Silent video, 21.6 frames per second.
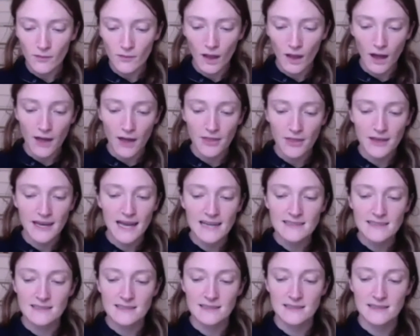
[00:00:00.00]
Uh, the
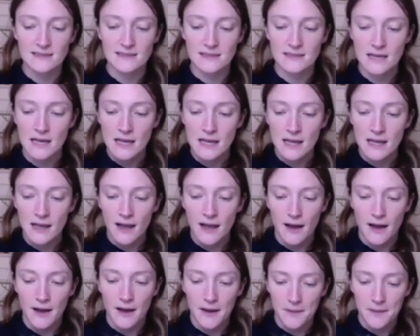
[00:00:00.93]
next is
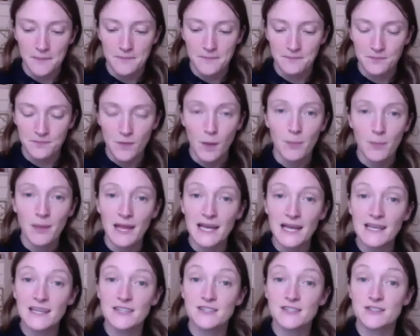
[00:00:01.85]
um,
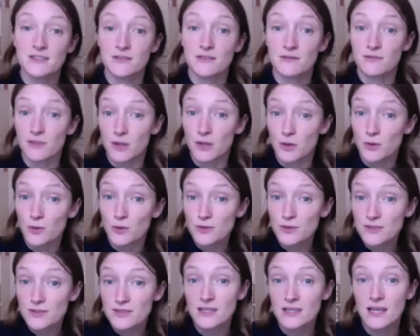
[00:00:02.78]
opinions and
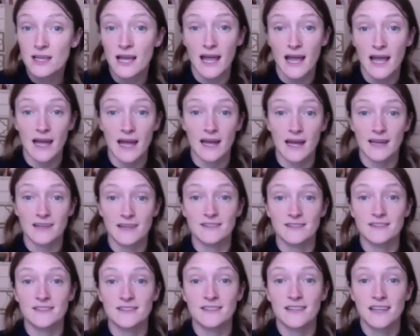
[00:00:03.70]
views.
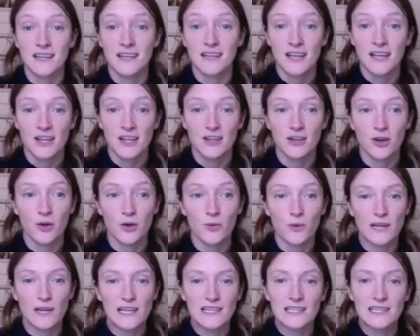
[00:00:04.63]
And you know
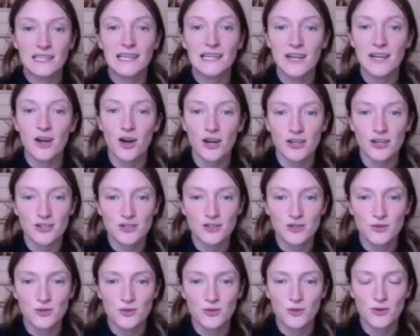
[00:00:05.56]
we cling on
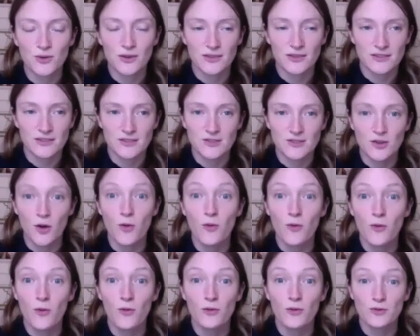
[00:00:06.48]
to
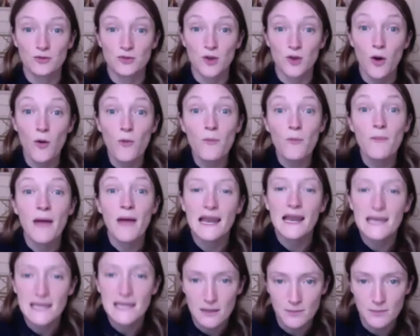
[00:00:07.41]
so so
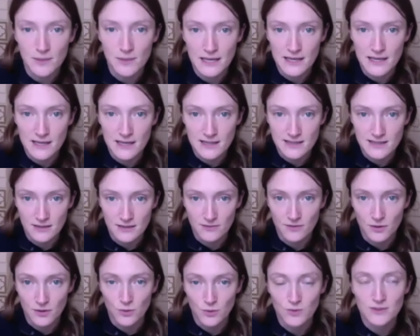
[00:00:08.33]
many opinions and
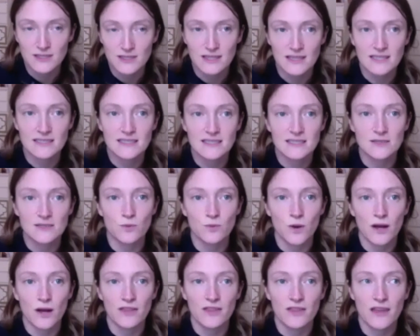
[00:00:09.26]
views and this is
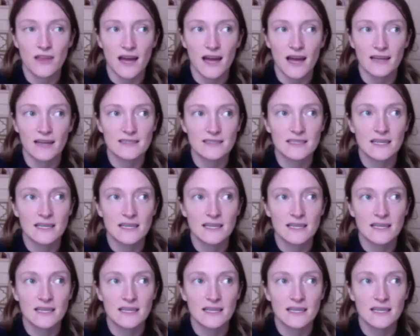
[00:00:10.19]
one that